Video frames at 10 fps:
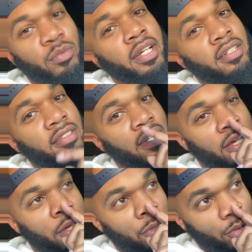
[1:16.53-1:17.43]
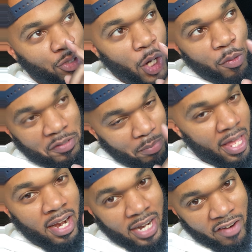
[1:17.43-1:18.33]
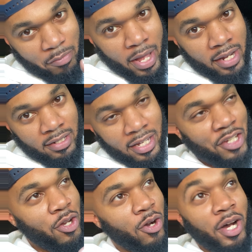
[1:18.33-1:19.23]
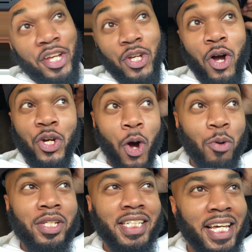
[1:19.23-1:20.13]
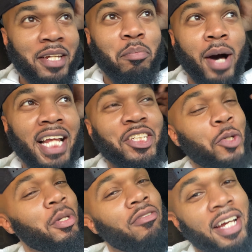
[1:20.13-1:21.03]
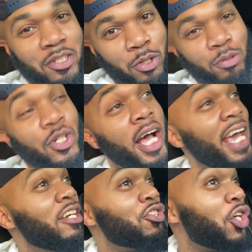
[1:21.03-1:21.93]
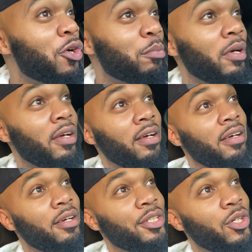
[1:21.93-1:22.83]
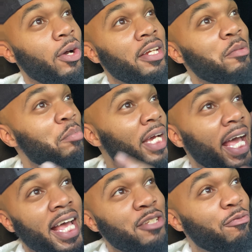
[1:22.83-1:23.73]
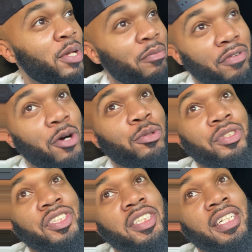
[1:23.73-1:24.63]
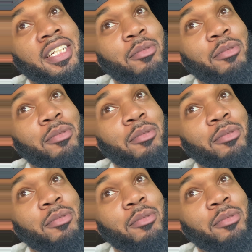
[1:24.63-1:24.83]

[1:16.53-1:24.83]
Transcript: niggas thought y'all was better than everybody, and y'all and y'all could only get polyphonic ringtones. Y'all had to chirp, y'all had the big ass flip phones and shit. They